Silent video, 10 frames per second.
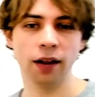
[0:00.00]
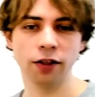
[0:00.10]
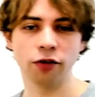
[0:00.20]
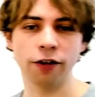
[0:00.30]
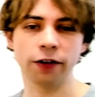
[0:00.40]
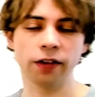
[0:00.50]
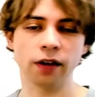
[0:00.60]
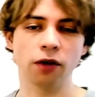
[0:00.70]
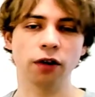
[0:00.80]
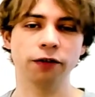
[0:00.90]
the reference
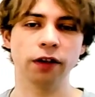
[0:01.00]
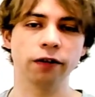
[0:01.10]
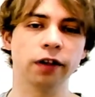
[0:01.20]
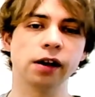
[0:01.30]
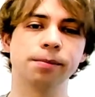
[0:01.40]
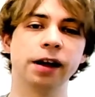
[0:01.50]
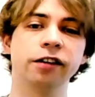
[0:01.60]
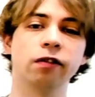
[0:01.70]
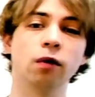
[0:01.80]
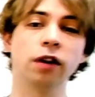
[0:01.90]
counter of this physical page,
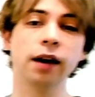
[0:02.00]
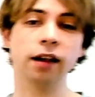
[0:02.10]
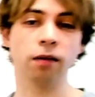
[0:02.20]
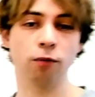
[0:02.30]
so the next